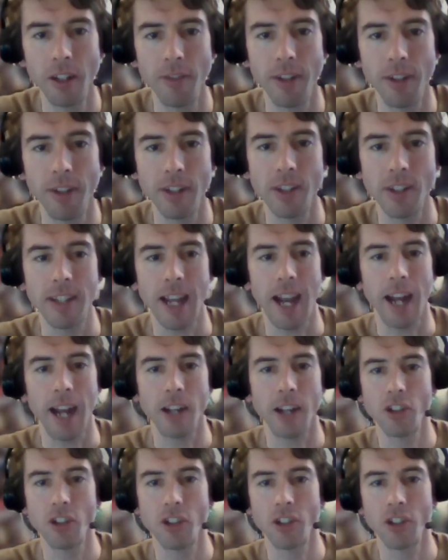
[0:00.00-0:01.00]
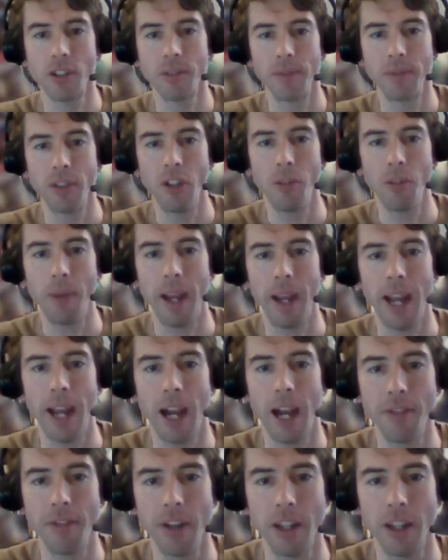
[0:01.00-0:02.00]
that's attached. You may
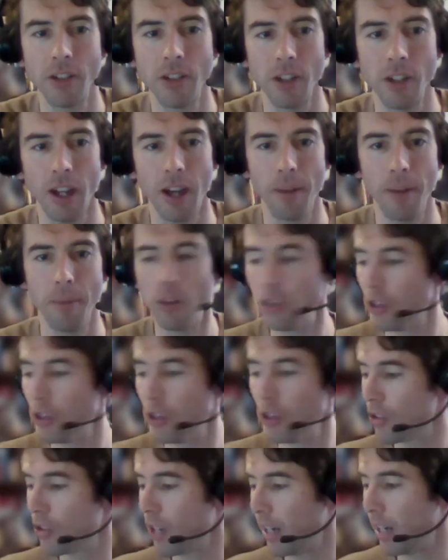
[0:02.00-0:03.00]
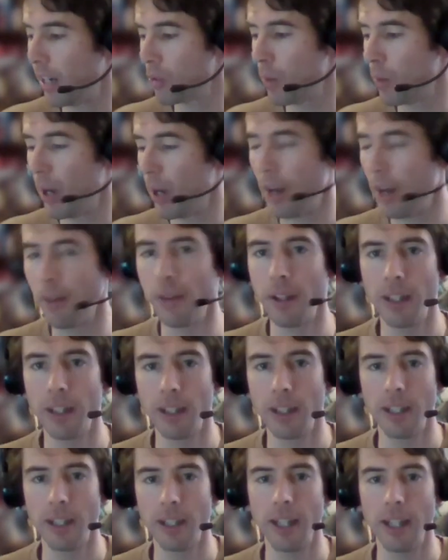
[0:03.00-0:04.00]
have it um, on your side as well.
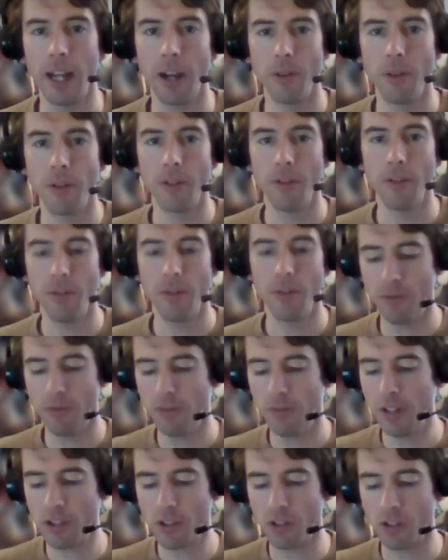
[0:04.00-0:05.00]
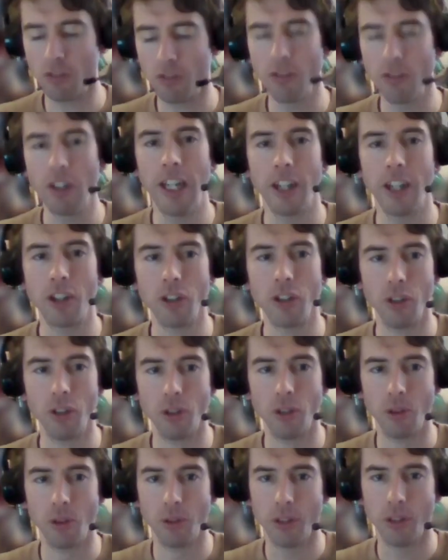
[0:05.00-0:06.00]
Now, this is a really
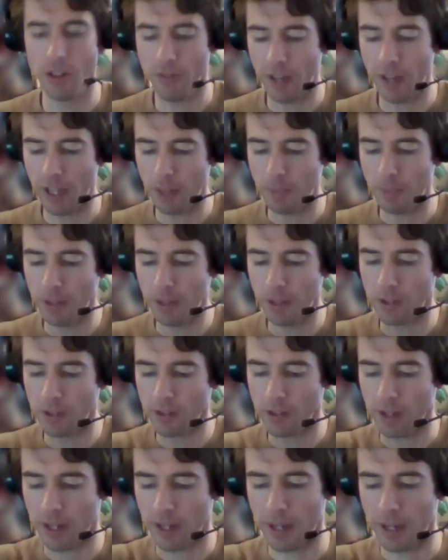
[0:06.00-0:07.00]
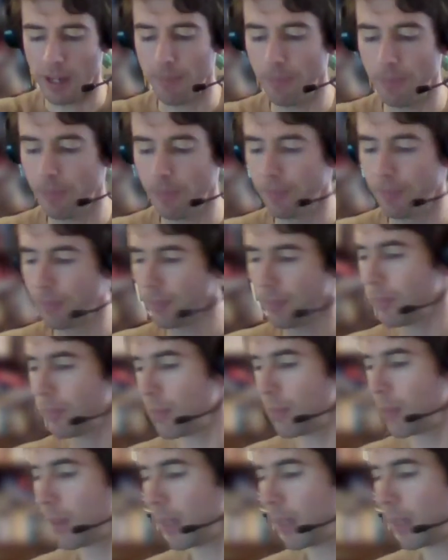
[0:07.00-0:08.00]
cool development. Um,
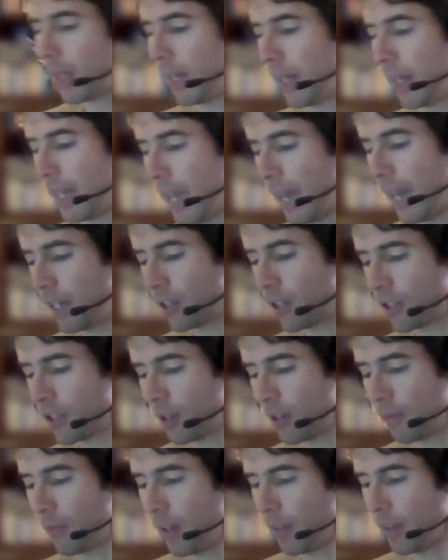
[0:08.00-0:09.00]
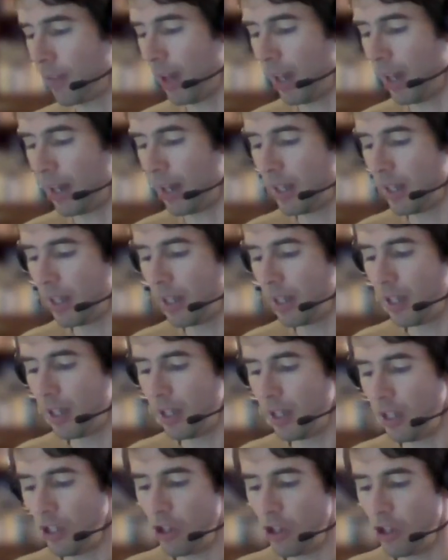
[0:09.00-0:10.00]
and again, it's something that
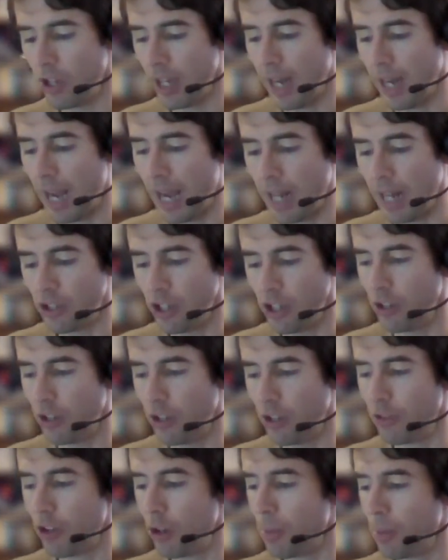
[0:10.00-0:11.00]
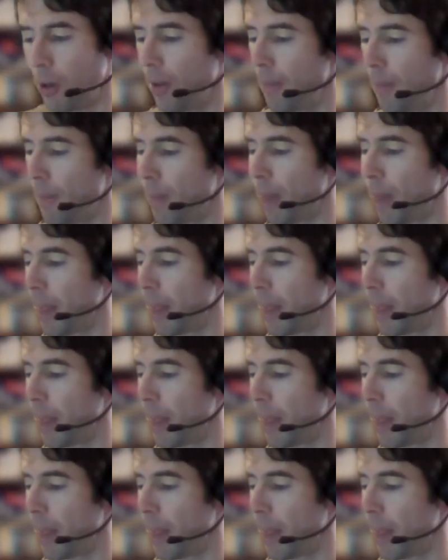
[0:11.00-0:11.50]
you can add to your robot